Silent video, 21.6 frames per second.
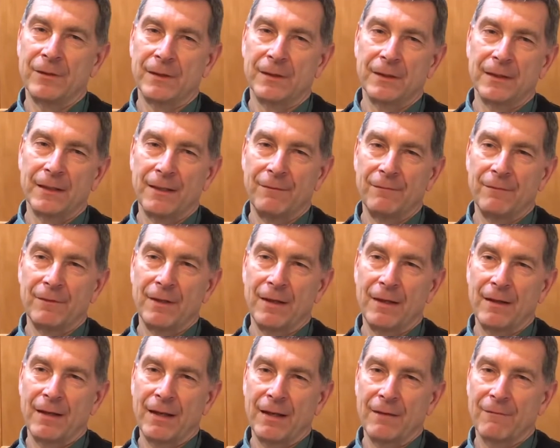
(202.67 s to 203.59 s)

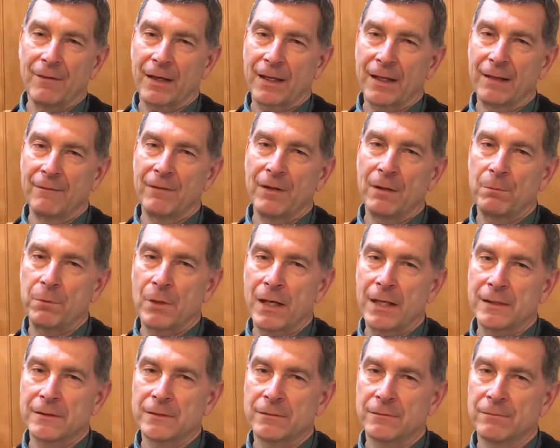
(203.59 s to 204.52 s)
If I give you a
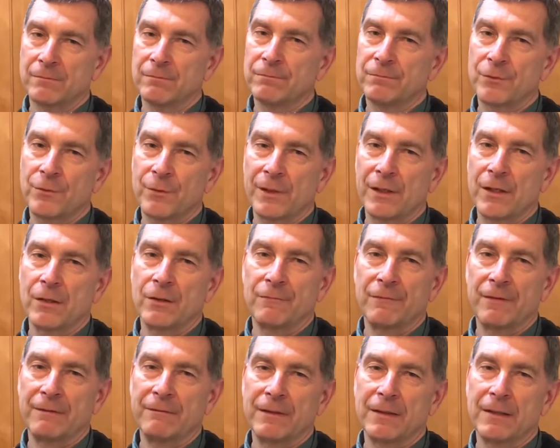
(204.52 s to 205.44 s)
price of
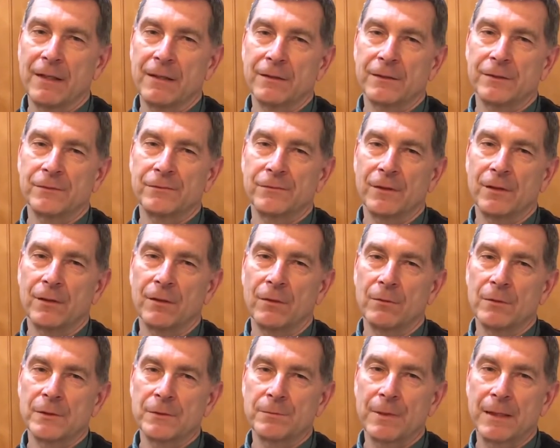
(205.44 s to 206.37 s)
$350 for a home
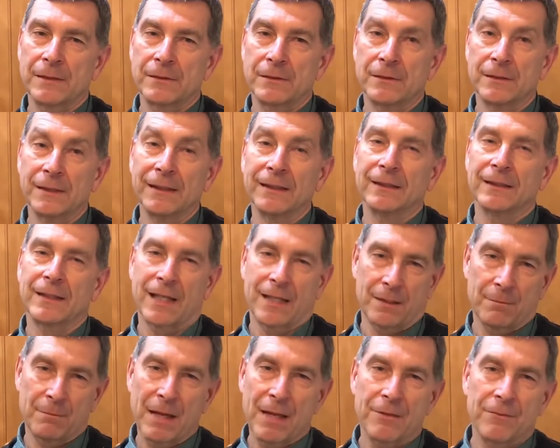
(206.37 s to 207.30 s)
inspection, it'll take
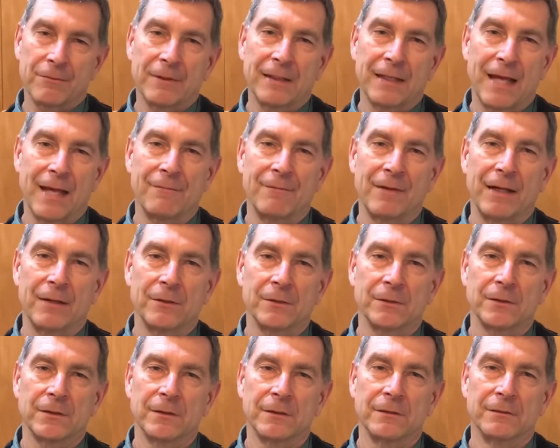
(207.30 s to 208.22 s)
about 3.5
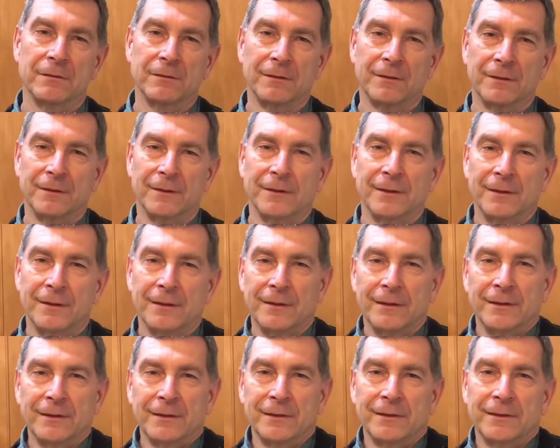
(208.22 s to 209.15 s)
hours
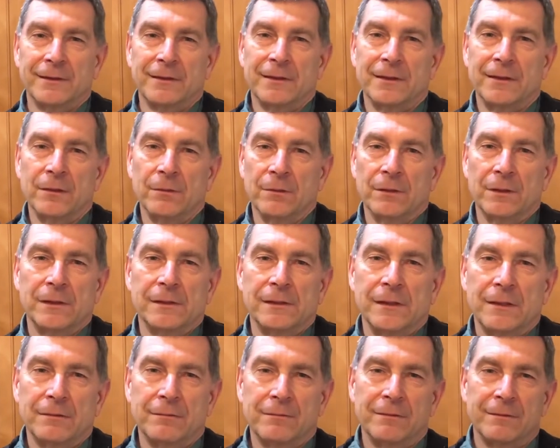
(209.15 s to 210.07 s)
to do it.
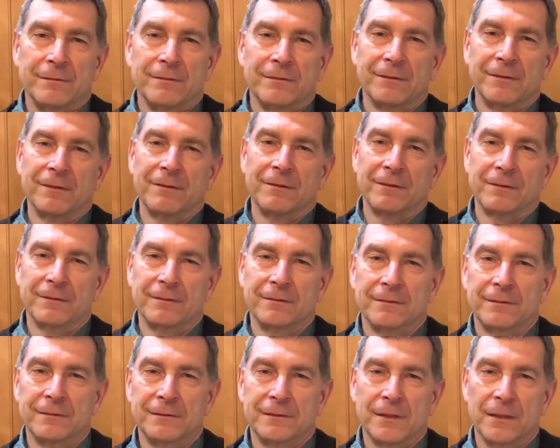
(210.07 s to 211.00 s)

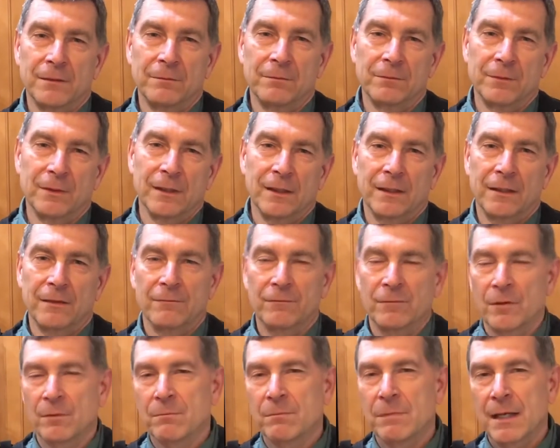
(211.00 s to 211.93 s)
So we're looking
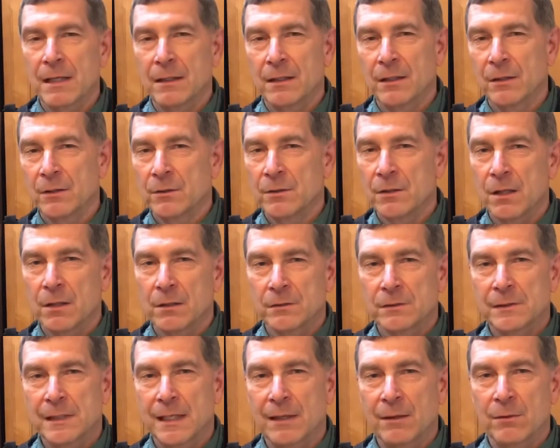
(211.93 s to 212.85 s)
for about $100
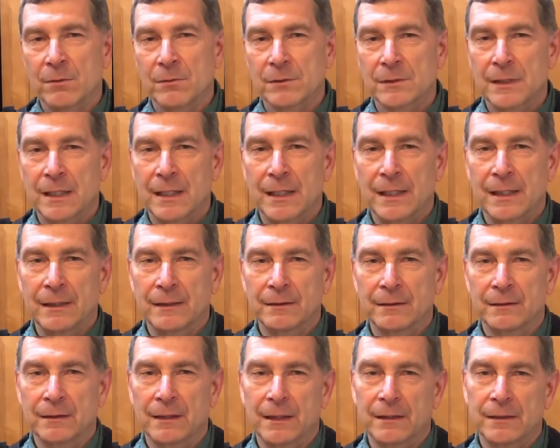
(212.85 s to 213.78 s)
an hour on site, and
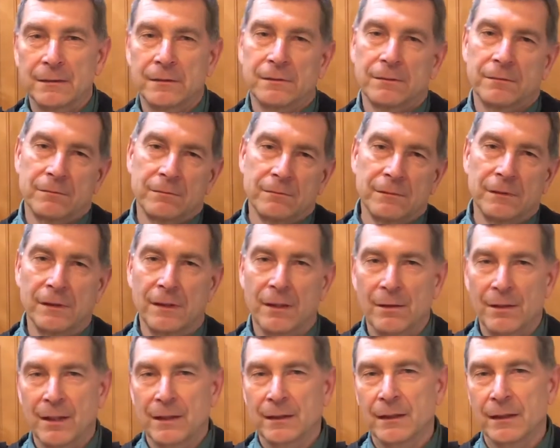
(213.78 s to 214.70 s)
that's
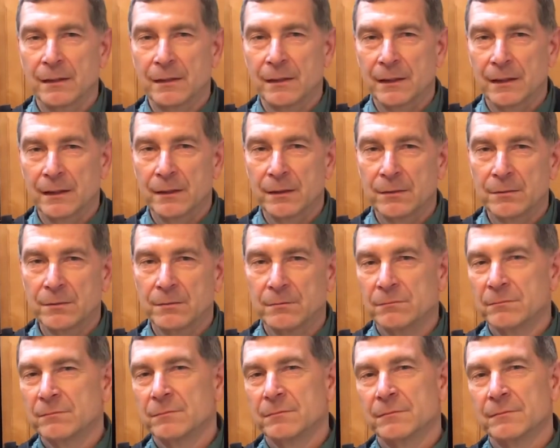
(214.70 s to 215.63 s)
it doesn't include
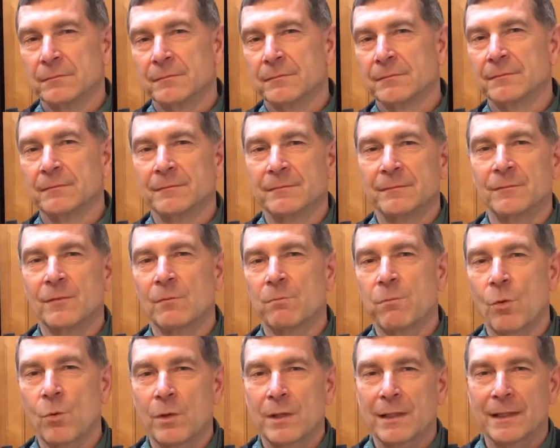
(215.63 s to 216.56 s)

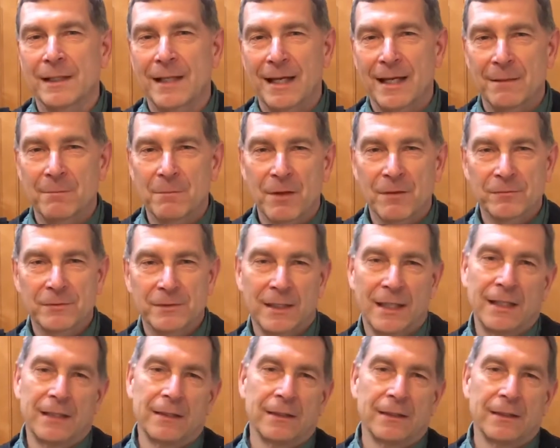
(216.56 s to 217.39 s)
reporting time on site.